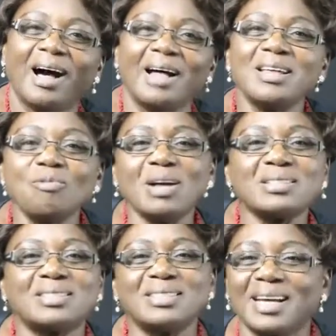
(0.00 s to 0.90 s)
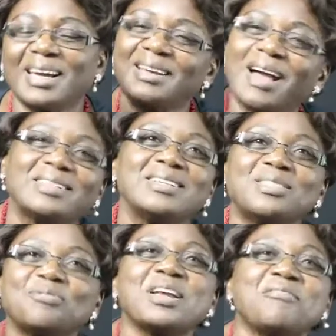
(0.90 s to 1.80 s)
And then once it hit again, it
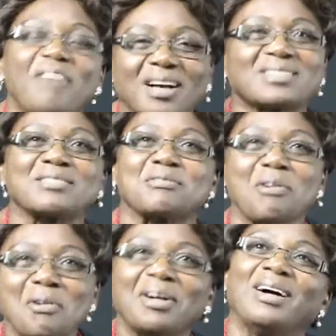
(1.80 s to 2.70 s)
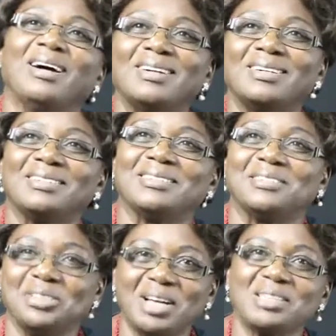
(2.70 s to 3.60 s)
hit very fast, you know.
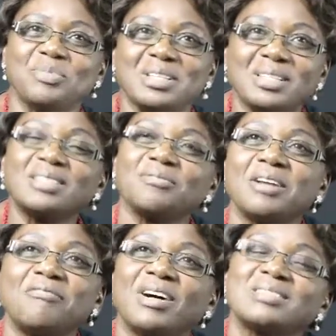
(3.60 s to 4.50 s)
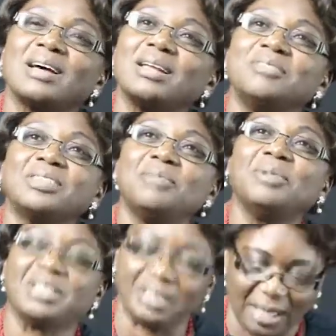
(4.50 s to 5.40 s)
Do you get me? It hit very fast, and every time
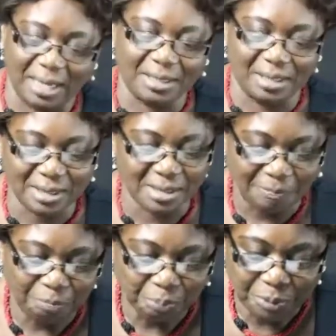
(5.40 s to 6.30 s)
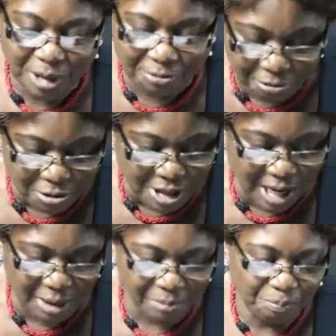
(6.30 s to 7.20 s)
it hit, the food
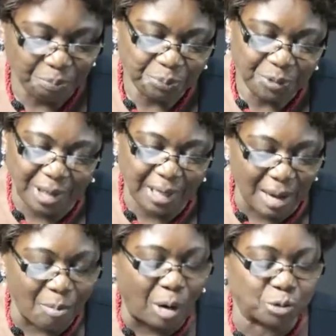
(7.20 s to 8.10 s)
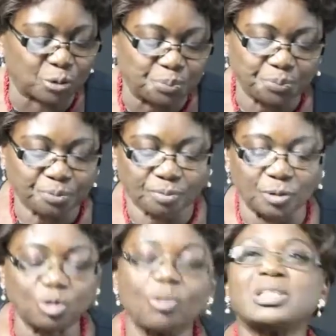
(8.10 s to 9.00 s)
came out.
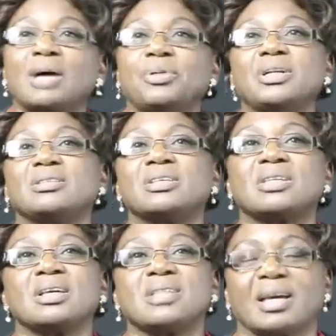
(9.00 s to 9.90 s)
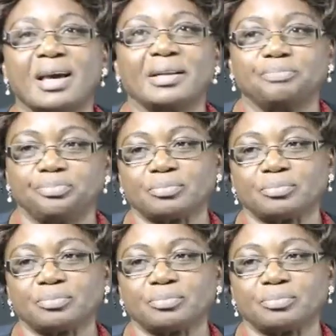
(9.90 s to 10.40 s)
So what happened in this case again?